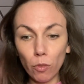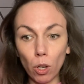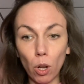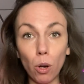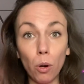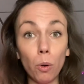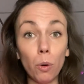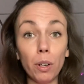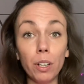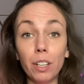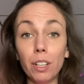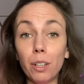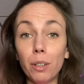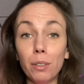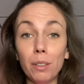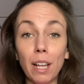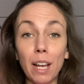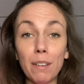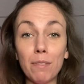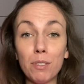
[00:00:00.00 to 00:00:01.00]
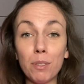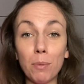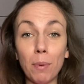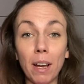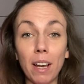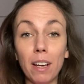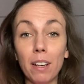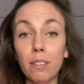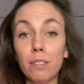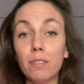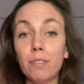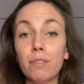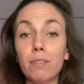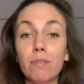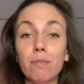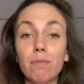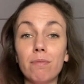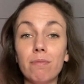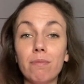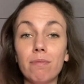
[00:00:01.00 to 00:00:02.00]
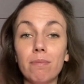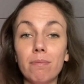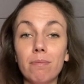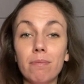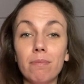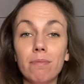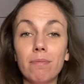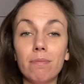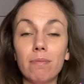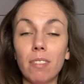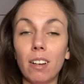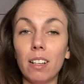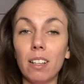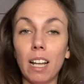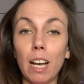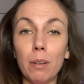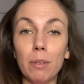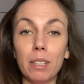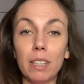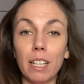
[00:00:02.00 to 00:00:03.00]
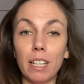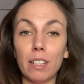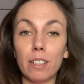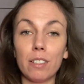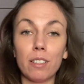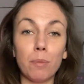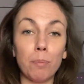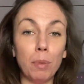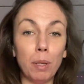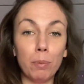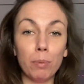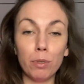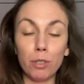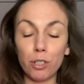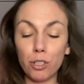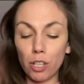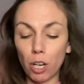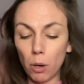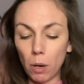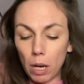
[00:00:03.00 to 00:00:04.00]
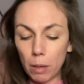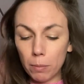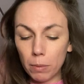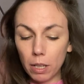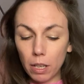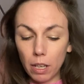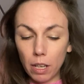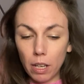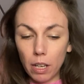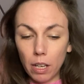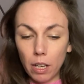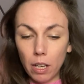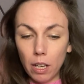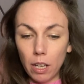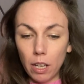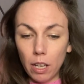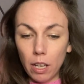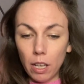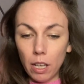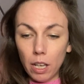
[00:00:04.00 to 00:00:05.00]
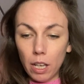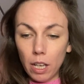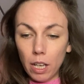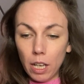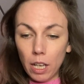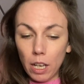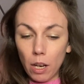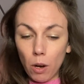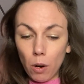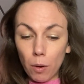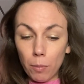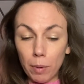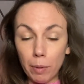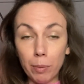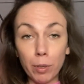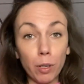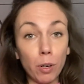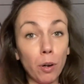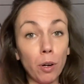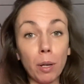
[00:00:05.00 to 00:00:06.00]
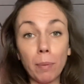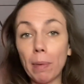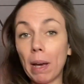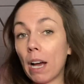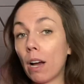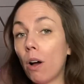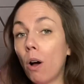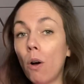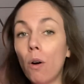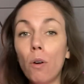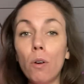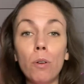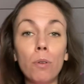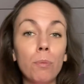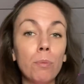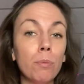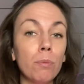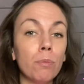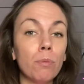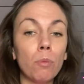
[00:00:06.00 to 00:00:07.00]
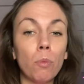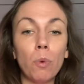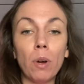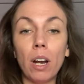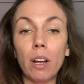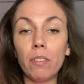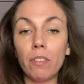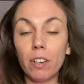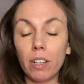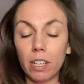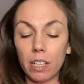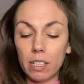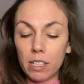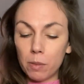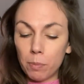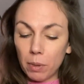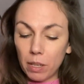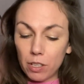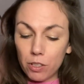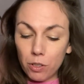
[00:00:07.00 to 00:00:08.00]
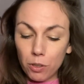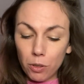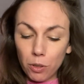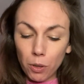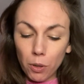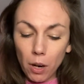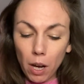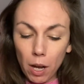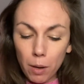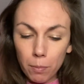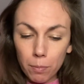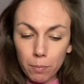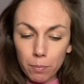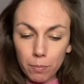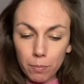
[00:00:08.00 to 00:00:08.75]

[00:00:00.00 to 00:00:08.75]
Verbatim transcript: Or, you know, life's way of allowing things and people to show up. Or maybe you're going back home, whatever it is, place you grew up.